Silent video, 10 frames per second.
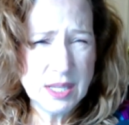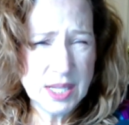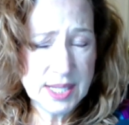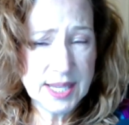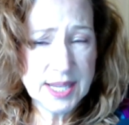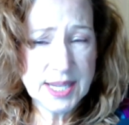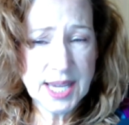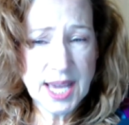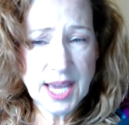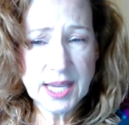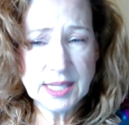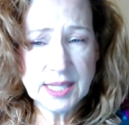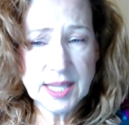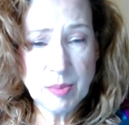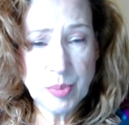This
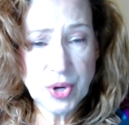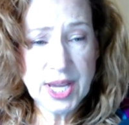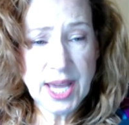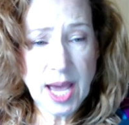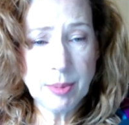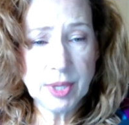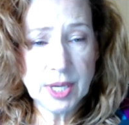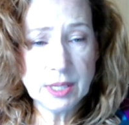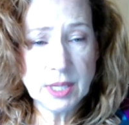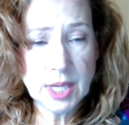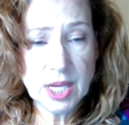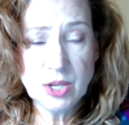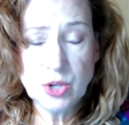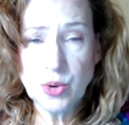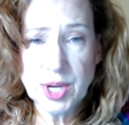indicates that pregabalin
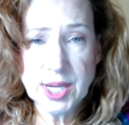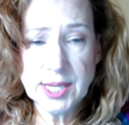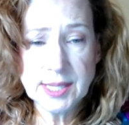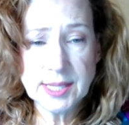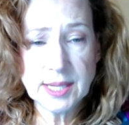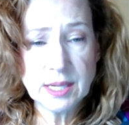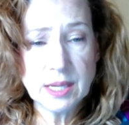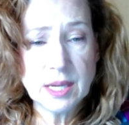increased